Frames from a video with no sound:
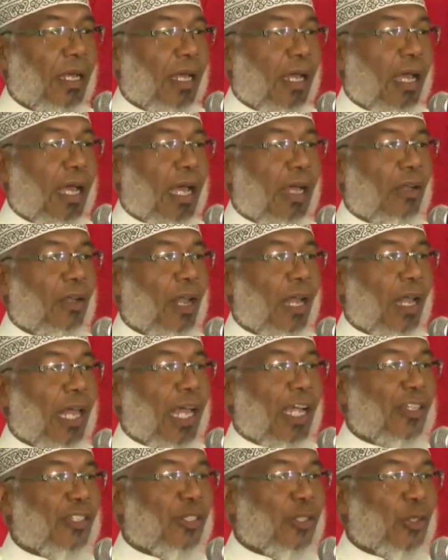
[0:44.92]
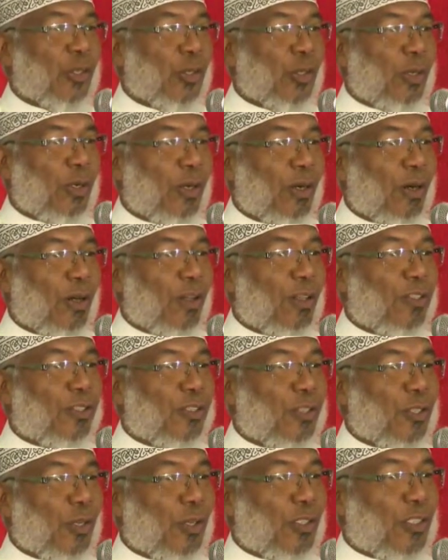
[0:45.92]
And I'd like to
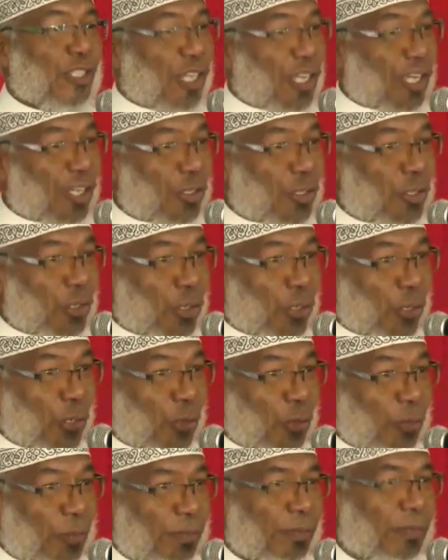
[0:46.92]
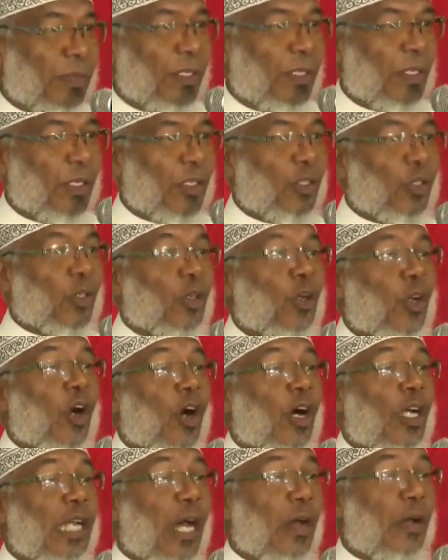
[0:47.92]
also say to you, you
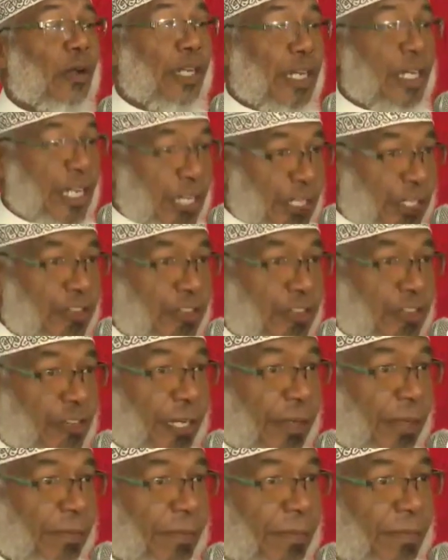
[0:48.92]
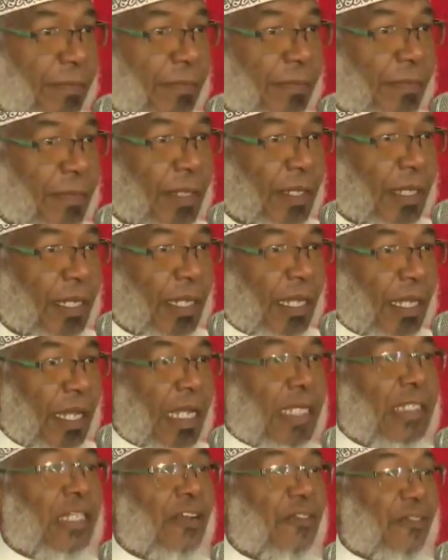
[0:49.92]
go down in history
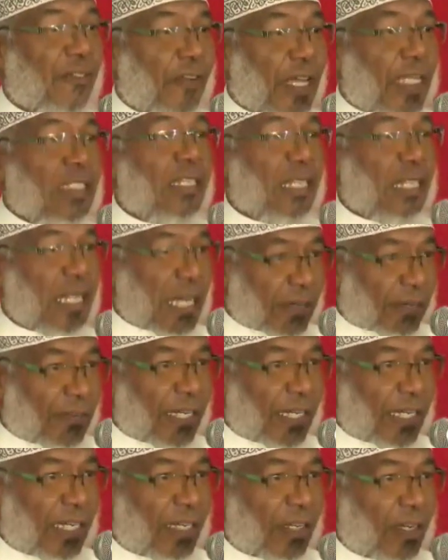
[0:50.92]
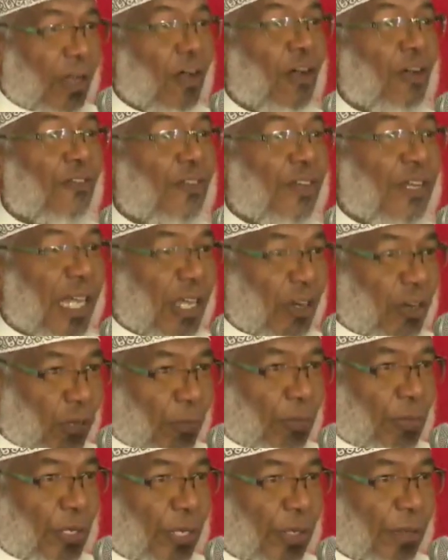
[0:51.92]
as the first governor of
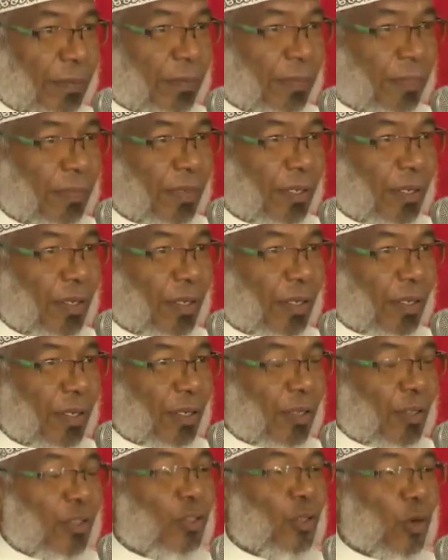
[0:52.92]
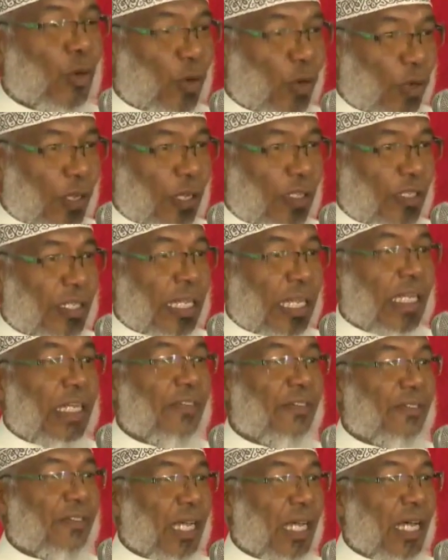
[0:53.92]
Nairobi to host an
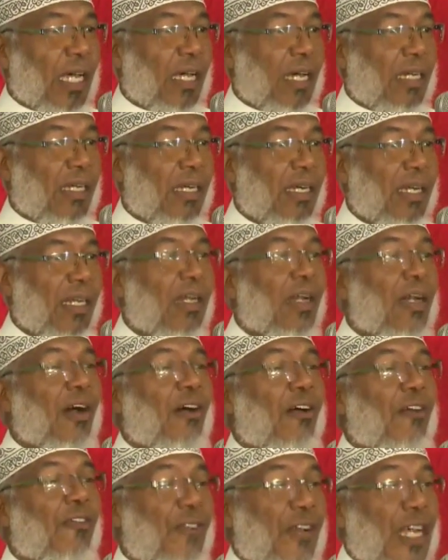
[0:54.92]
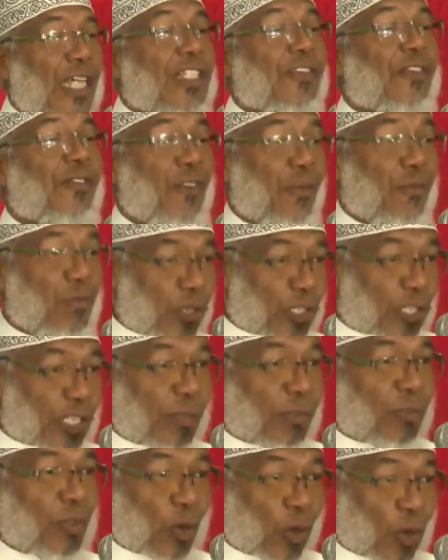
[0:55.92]
iftar, first for
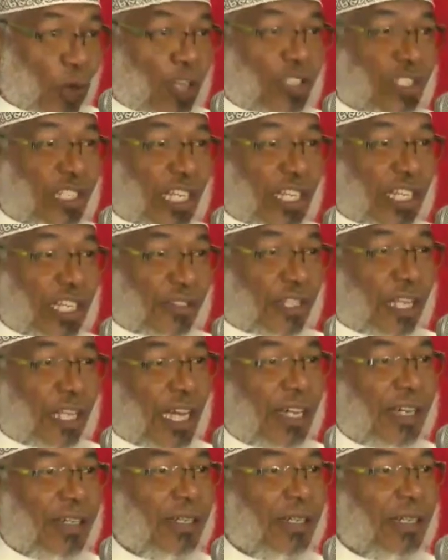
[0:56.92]
Muslim to host an iftar,